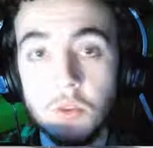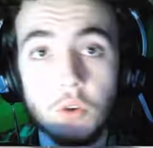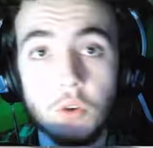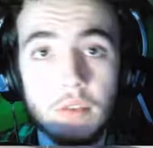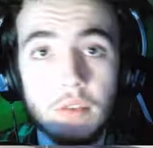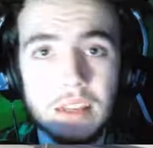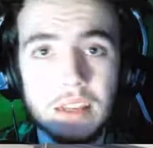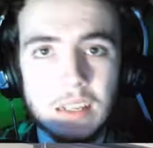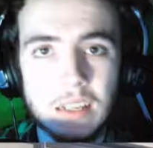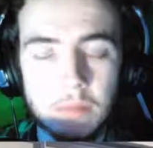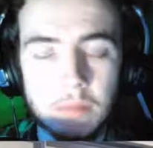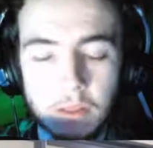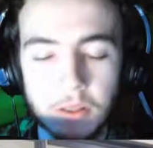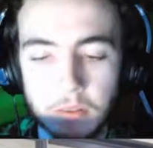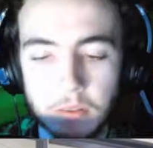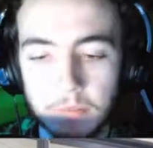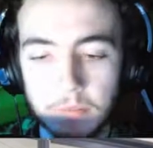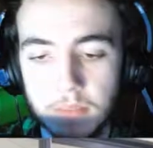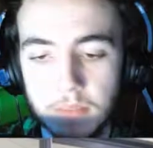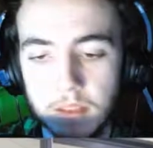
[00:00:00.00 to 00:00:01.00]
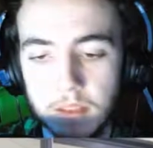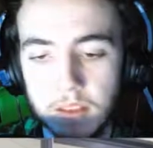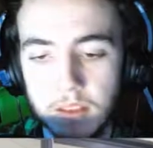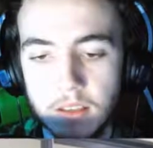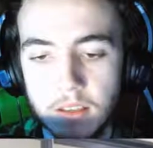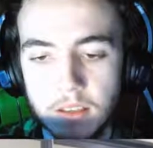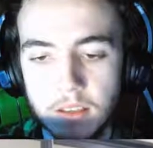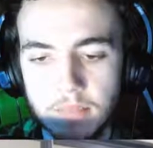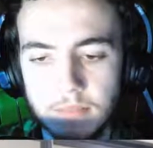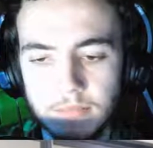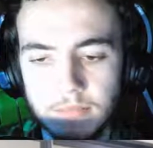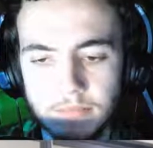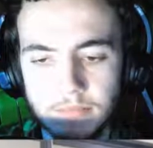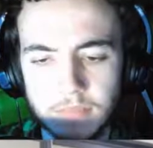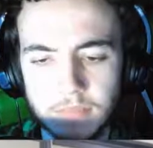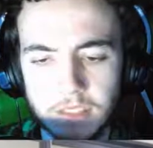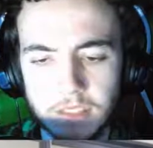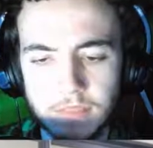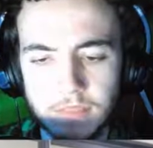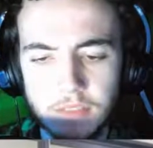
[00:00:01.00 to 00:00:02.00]
enjoy writing about them.
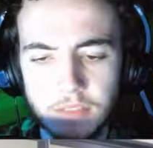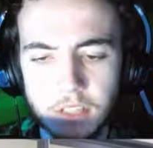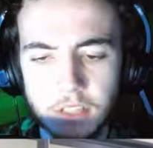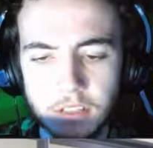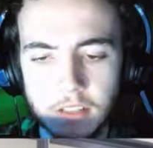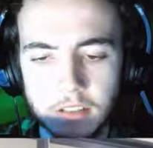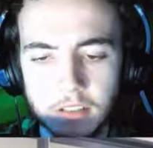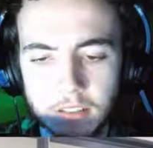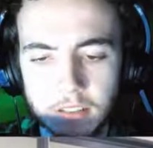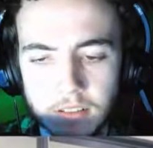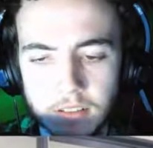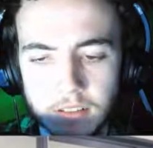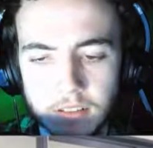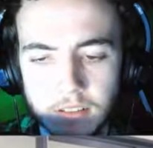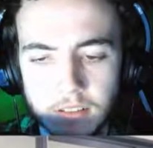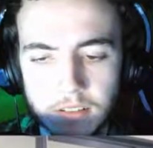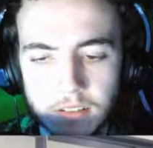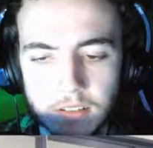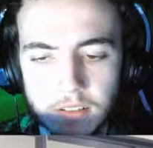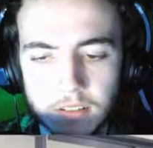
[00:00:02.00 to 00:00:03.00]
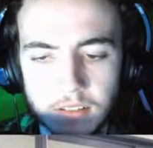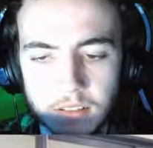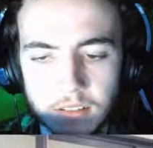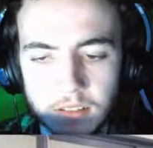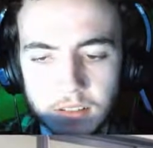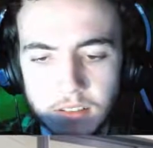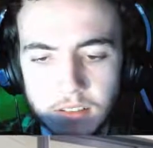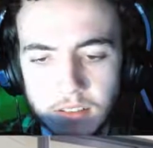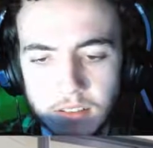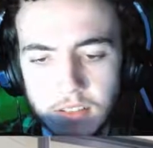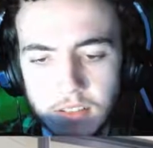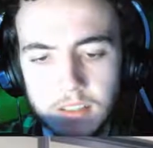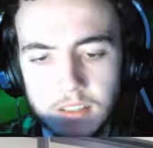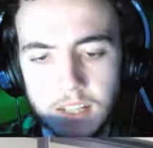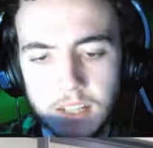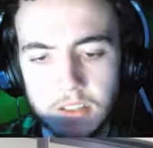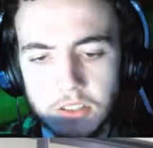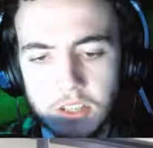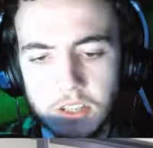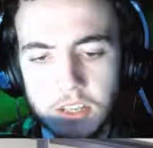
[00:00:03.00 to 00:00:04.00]
That's funny.
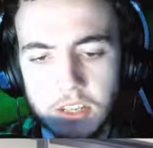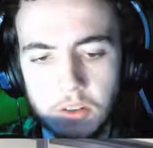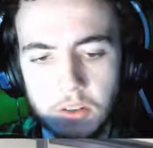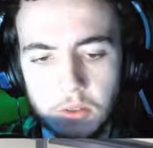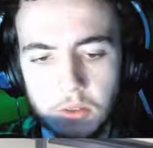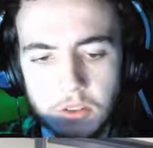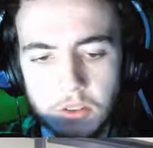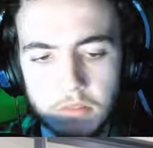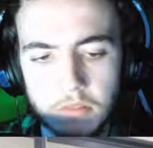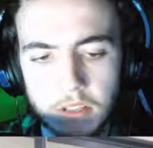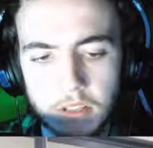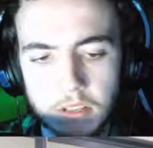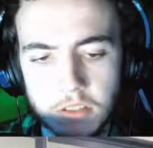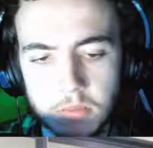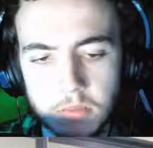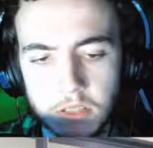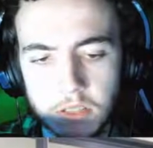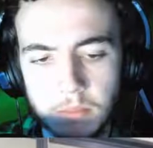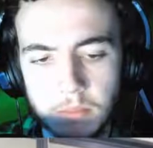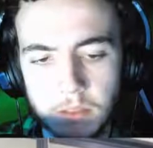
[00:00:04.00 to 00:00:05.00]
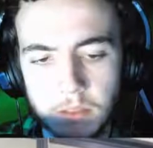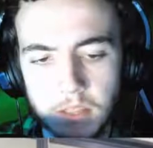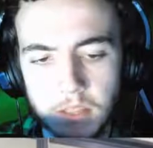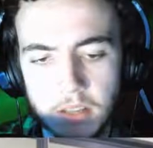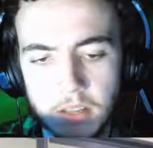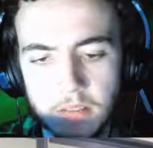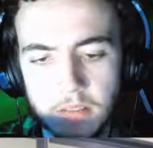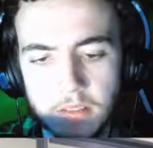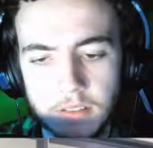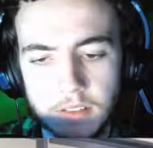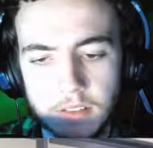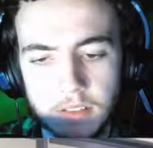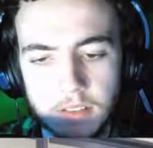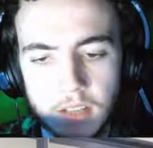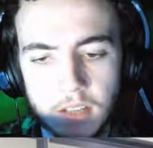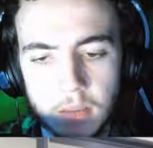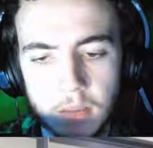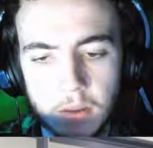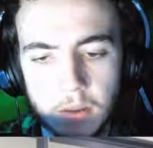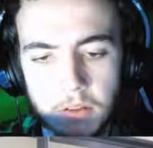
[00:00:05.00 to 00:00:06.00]
Didn't Natsuki also write something about that?
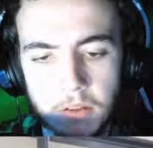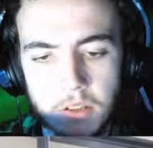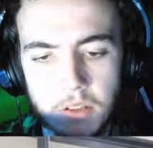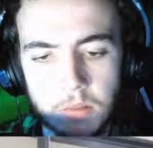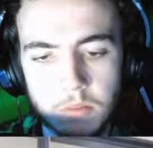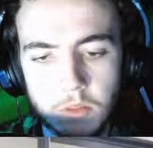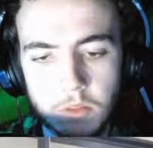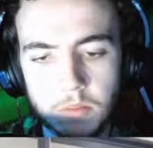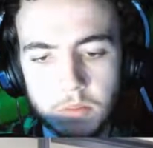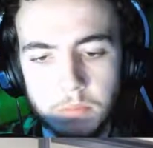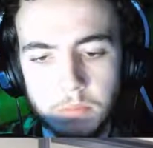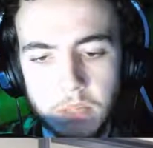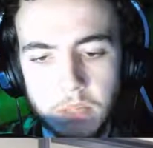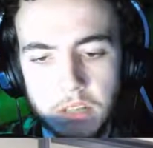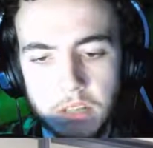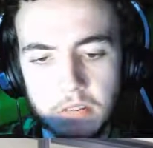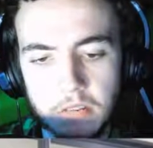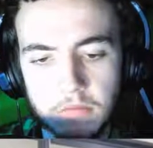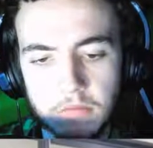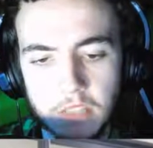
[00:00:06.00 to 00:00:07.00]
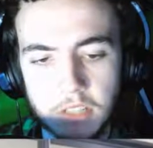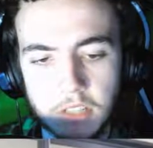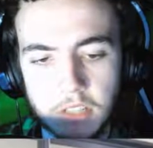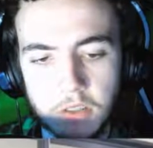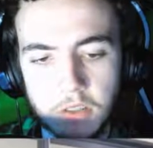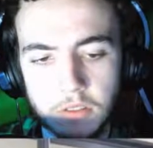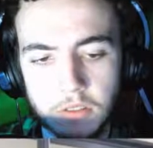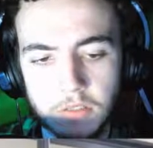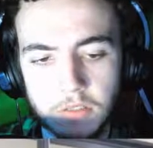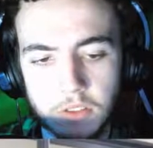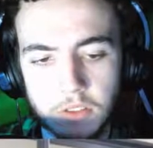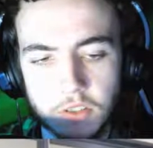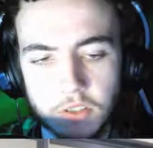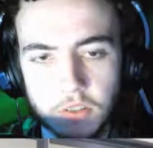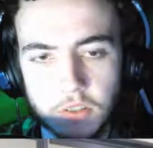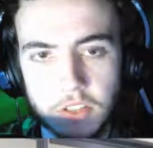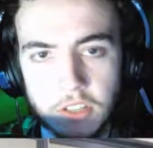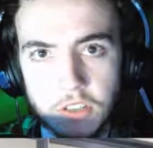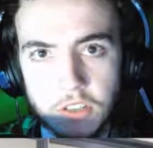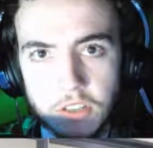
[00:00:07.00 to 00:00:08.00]
About someone being ridiculed for a
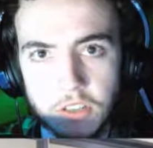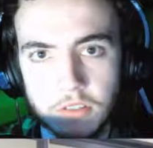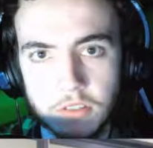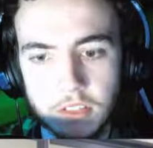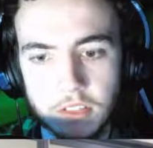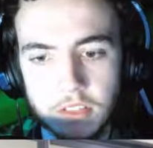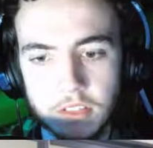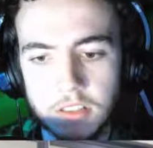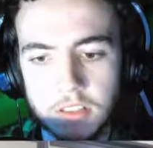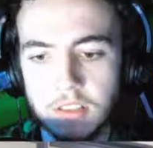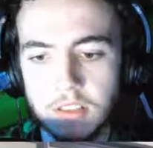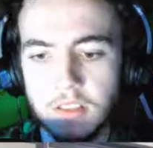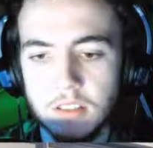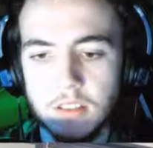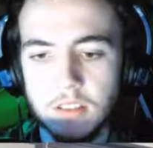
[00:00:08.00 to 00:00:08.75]
strange interest?